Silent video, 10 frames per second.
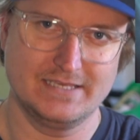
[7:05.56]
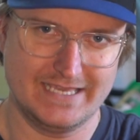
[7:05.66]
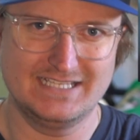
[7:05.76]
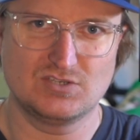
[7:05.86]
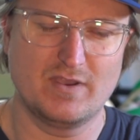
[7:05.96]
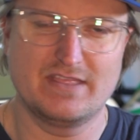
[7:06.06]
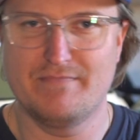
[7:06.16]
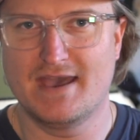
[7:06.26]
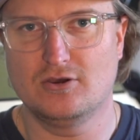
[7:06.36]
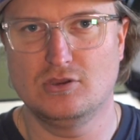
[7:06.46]
eats away the
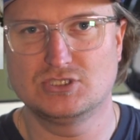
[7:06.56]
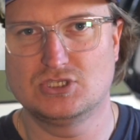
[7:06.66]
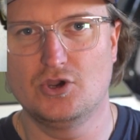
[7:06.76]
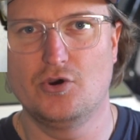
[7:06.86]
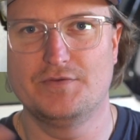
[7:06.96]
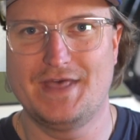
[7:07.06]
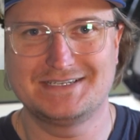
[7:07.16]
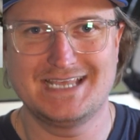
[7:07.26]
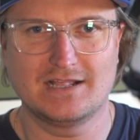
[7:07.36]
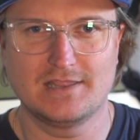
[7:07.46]
metal, so that
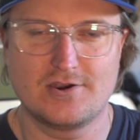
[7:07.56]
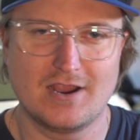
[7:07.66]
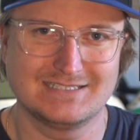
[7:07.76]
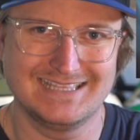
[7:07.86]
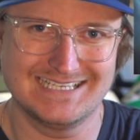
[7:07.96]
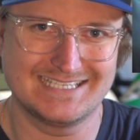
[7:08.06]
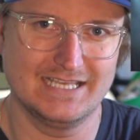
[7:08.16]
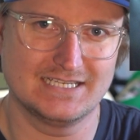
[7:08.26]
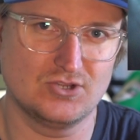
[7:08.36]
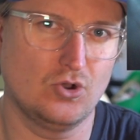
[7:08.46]
tank liner has less and
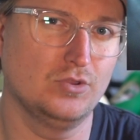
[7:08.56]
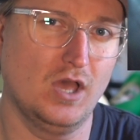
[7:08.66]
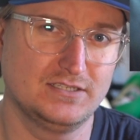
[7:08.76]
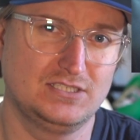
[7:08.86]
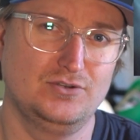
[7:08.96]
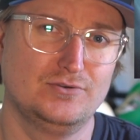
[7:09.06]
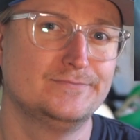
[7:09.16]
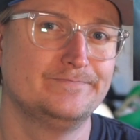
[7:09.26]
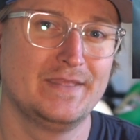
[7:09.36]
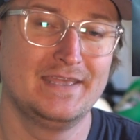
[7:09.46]
less to hold on to,
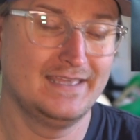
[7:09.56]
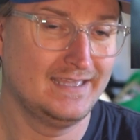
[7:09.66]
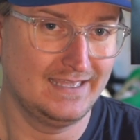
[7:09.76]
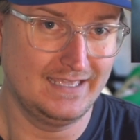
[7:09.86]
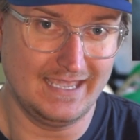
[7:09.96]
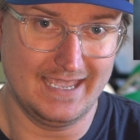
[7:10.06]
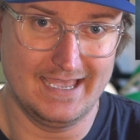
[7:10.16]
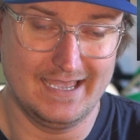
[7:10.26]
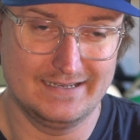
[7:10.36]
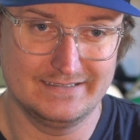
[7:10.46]

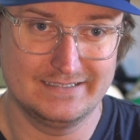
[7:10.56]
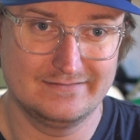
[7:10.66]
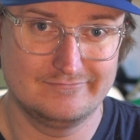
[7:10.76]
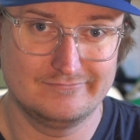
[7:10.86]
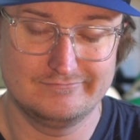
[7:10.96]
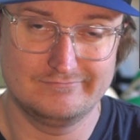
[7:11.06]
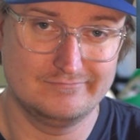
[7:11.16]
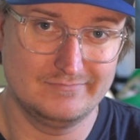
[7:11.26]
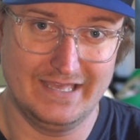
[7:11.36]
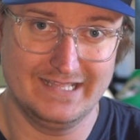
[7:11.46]
and
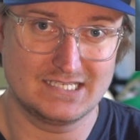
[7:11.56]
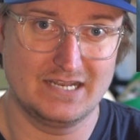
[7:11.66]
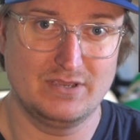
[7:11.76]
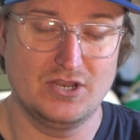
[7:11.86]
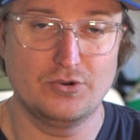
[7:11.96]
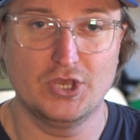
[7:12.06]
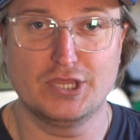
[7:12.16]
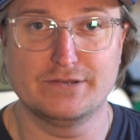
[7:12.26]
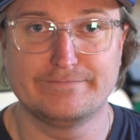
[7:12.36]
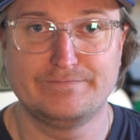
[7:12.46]
it's gonna be no
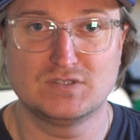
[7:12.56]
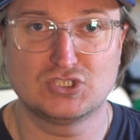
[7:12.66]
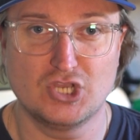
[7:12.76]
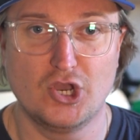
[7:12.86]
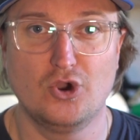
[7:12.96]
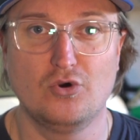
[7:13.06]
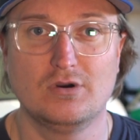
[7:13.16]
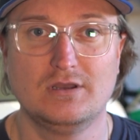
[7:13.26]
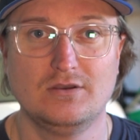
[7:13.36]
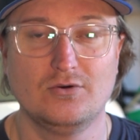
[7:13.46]
good.
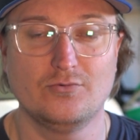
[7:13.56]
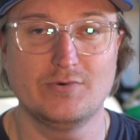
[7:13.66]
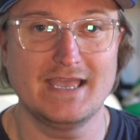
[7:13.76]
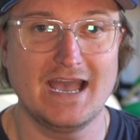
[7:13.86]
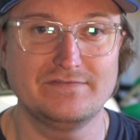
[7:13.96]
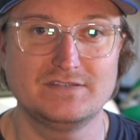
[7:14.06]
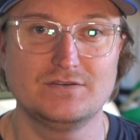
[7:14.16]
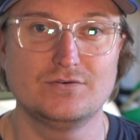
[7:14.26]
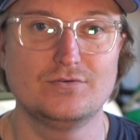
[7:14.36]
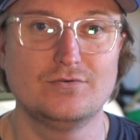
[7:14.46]
So we have
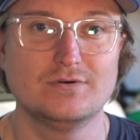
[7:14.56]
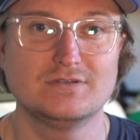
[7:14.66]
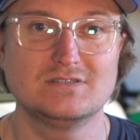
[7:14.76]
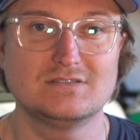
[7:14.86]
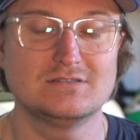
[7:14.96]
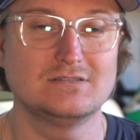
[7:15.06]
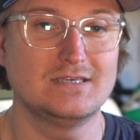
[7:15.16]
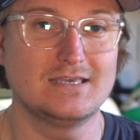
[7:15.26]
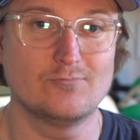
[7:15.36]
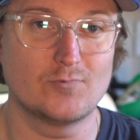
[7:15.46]
to
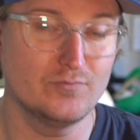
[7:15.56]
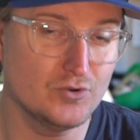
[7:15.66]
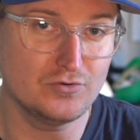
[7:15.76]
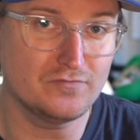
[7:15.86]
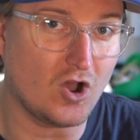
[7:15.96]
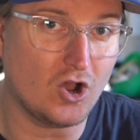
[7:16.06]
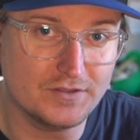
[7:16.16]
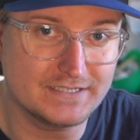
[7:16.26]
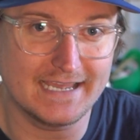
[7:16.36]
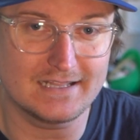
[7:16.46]
remove all
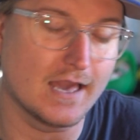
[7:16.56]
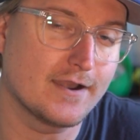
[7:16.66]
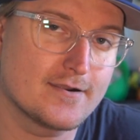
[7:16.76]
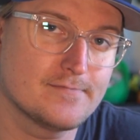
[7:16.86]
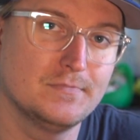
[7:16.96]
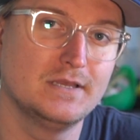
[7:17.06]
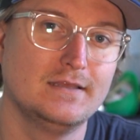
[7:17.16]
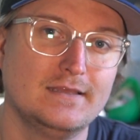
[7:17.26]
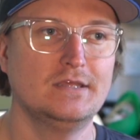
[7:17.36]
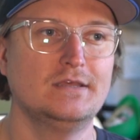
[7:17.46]
the tank liner.
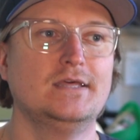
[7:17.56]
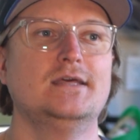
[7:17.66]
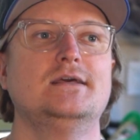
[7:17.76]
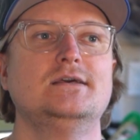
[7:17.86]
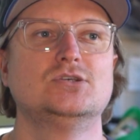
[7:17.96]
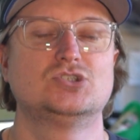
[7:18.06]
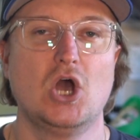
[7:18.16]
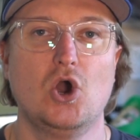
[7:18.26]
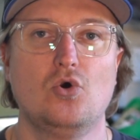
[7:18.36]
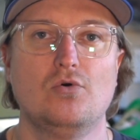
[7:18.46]

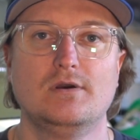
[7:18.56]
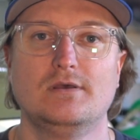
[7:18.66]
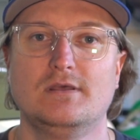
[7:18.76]
So